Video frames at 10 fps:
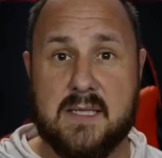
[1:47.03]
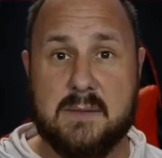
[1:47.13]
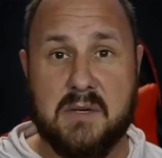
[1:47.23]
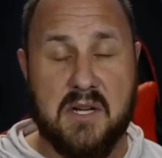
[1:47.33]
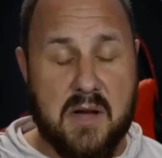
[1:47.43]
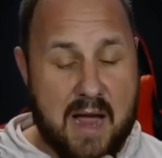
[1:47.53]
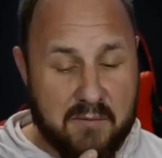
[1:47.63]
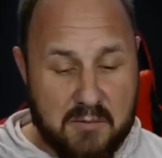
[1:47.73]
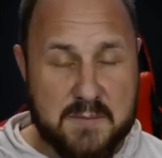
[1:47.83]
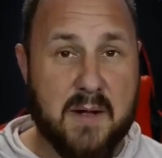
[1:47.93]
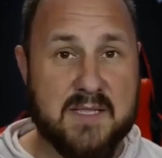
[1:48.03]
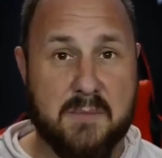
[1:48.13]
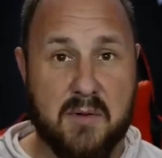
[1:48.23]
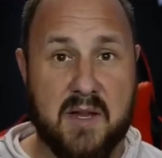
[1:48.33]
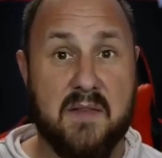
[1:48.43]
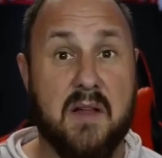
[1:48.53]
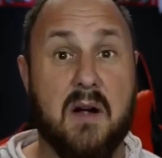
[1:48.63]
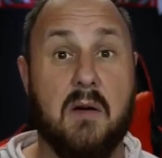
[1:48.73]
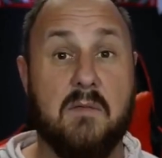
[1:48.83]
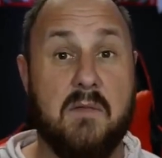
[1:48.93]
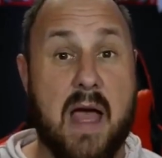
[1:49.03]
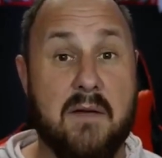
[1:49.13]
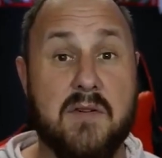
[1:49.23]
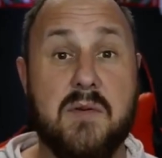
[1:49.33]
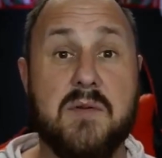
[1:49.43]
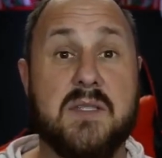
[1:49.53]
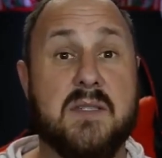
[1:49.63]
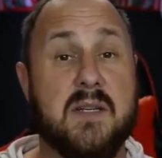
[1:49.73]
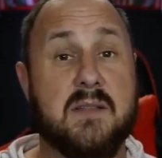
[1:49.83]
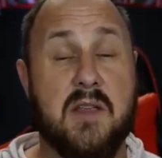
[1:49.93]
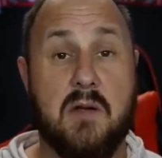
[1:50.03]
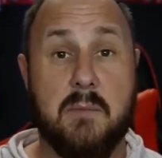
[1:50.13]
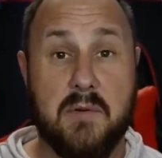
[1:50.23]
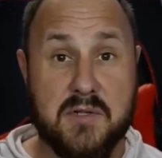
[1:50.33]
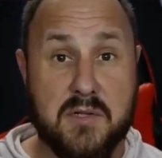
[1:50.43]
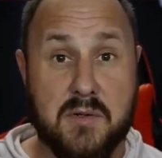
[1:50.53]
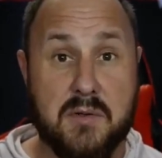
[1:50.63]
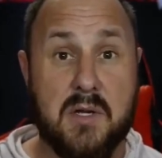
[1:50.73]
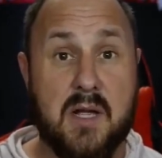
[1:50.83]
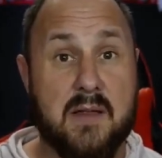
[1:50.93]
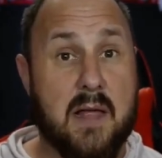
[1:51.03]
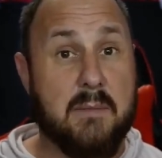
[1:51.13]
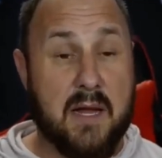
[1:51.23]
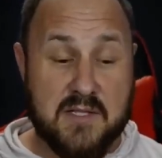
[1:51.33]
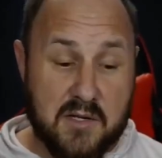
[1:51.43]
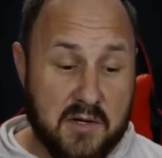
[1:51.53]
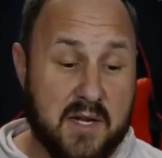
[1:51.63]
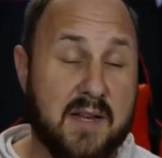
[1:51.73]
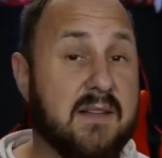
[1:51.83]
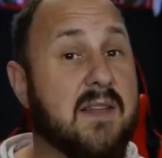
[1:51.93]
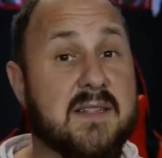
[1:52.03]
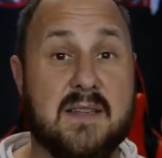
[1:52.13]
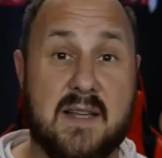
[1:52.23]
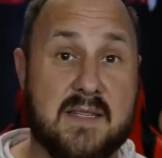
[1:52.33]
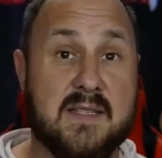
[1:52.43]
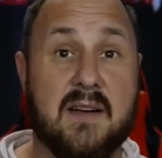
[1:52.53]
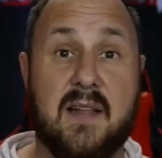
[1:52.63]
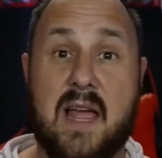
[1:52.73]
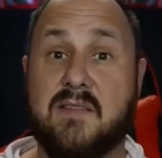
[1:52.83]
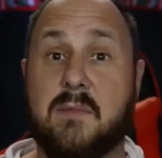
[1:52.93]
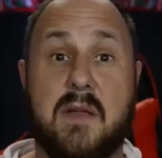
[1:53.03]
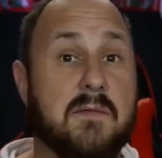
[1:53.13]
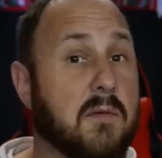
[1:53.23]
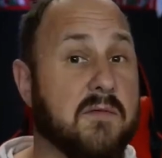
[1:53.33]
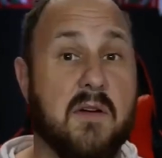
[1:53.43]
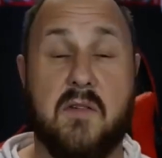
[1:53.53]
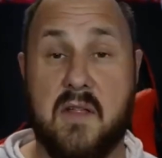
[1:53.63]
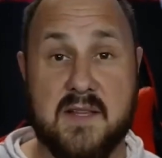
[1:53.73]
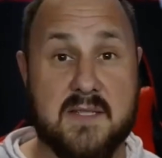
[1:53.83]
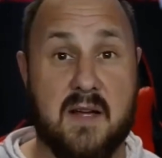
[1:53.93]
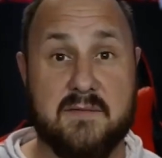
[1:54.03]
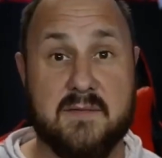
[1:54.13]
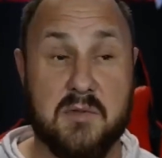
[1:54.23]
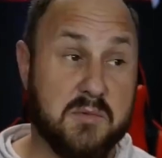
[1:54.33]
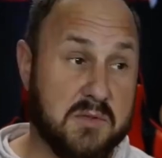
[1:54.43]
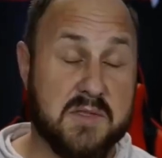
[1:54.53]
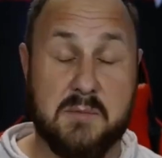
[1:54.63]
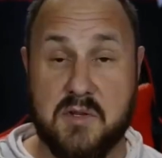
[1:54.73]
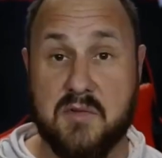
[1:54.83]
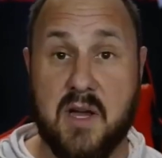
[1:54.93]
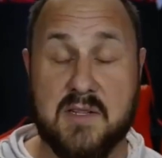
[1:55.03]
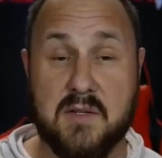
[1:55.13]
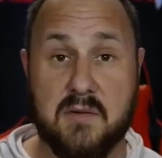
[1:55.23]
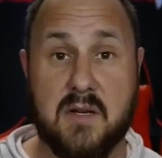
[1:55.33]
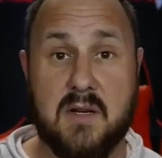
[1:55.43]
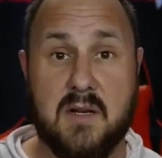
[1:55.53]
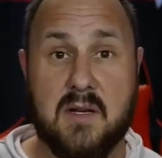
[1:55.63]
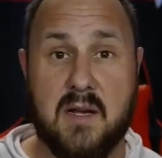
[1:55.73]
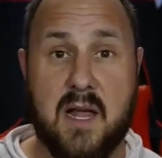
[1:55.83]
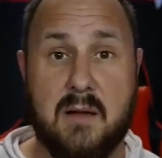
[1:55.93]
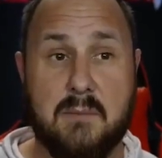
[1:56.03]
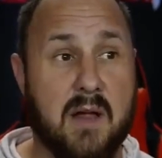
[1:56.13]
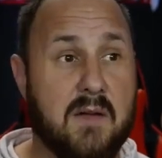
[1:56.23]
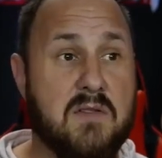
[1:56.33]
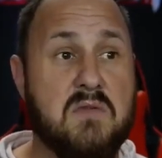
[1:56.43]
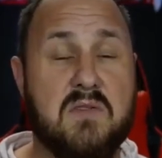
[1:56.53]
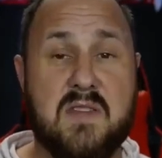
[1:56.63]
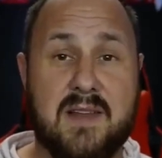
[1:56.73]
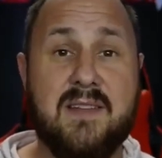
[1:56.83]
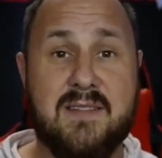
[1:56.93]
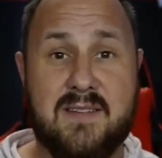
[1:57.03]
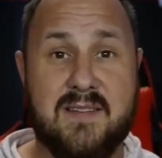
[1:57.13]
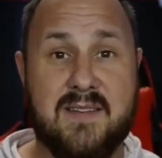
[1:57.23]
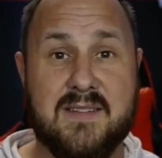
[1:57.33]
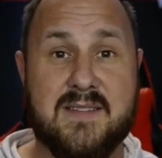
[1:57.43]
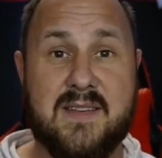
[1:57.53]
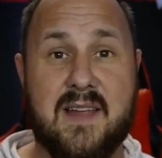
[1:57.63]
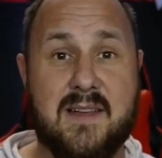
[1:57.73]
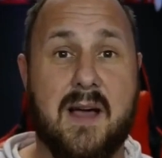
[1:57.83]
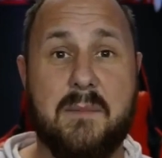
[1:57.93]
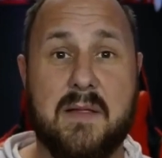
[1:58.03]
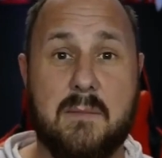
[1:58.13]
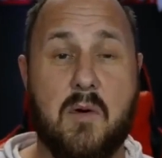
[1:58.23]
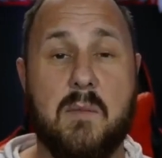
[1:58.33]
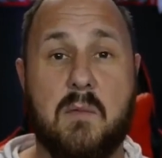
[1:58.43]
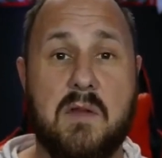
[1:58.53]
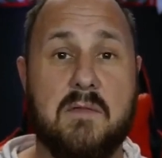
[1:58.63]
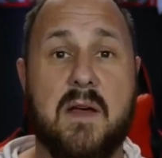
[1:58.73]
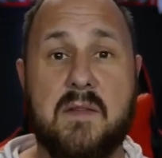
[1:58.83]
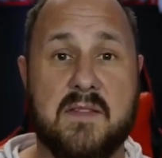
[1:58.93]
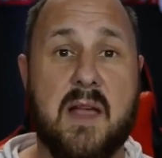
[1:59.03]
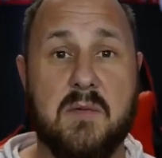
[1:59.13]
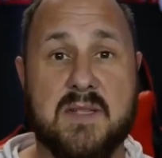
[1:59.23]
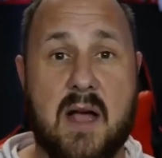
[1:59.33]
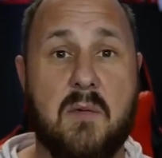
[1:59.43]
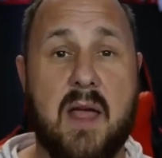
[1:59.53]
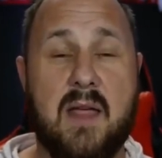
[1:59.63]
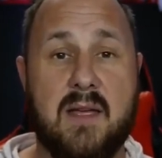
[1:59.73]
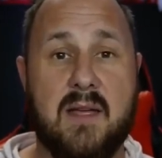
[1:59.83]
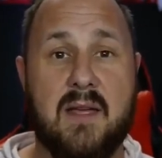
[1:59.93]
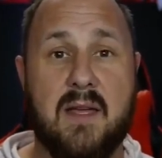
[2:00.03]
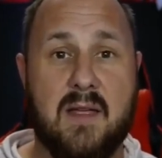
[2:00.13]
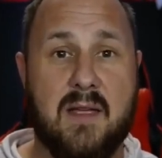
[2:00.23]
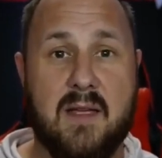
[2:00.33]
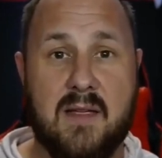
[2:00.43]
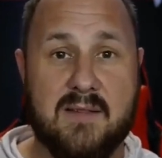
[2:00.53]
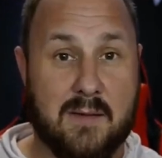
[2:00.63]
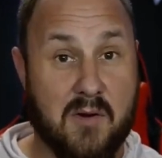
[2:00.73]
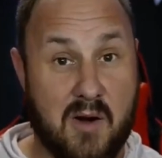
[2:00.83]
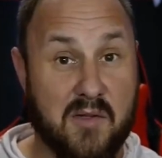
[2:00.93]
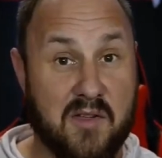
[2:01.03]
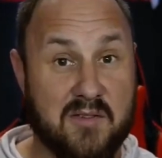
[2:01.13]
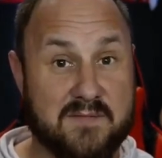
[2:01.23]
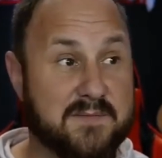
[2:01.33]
But you have a responsibility, and there are avenues that you can pursue that make it so your kid doesn't necessarily have to be a forefront of all that stuff, which we'll see with Drake soon. Okay, but if you didn't stand up at the moment when you found this guy was that way, something wrong with you.